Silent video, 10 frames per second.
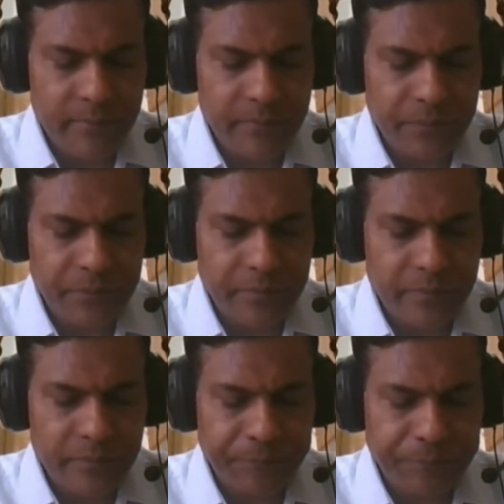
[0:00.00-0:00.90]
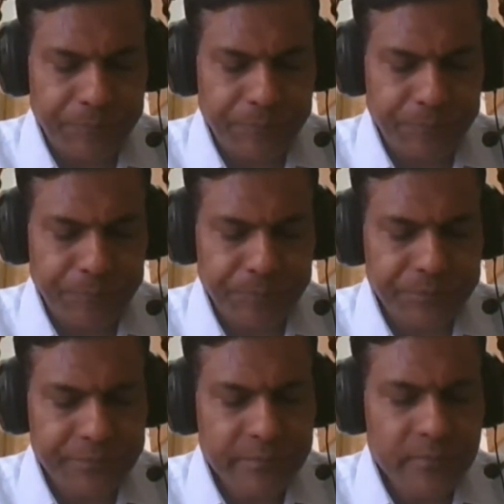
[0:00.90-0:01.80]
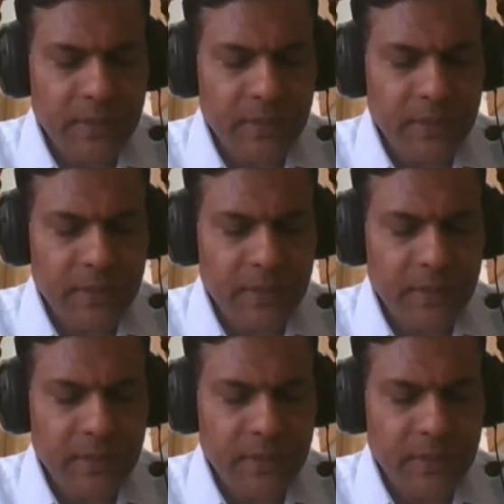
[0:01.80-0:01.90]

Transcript: [no speech]